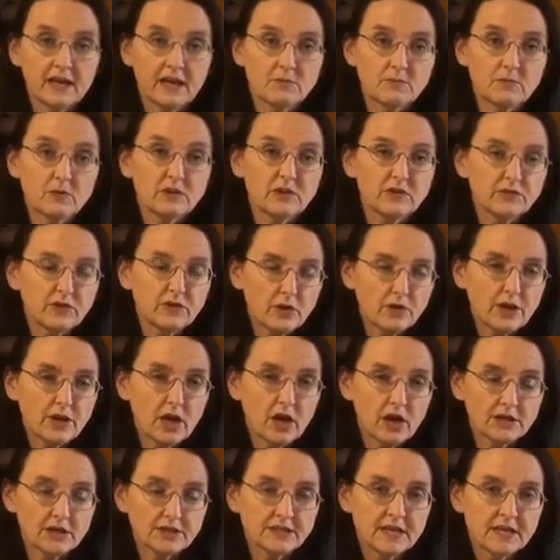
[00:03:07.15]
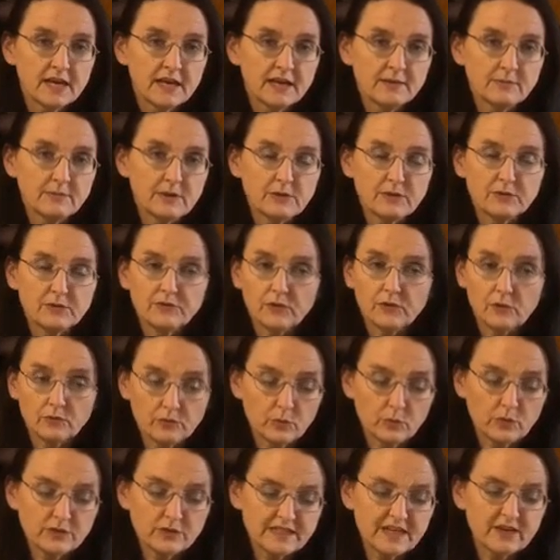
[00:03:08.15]
with a very hot, maybe
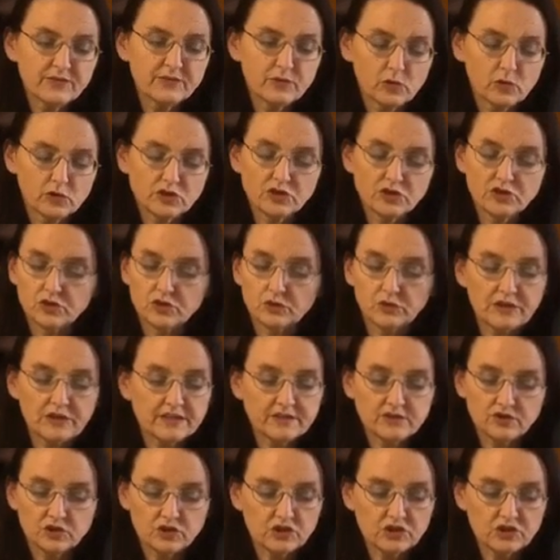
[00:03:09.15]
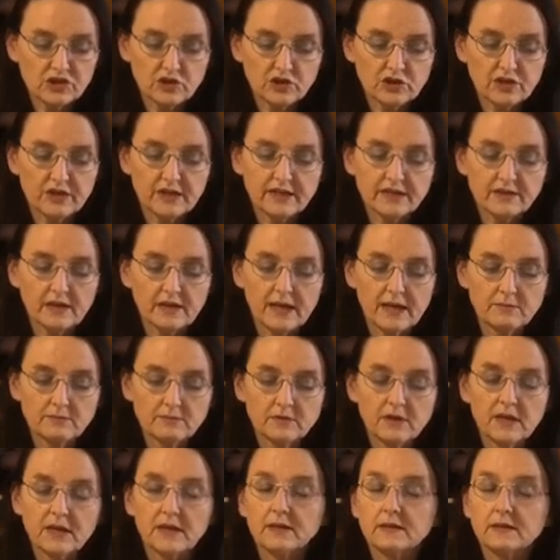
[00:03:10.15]
we say 40 degrees, to certainly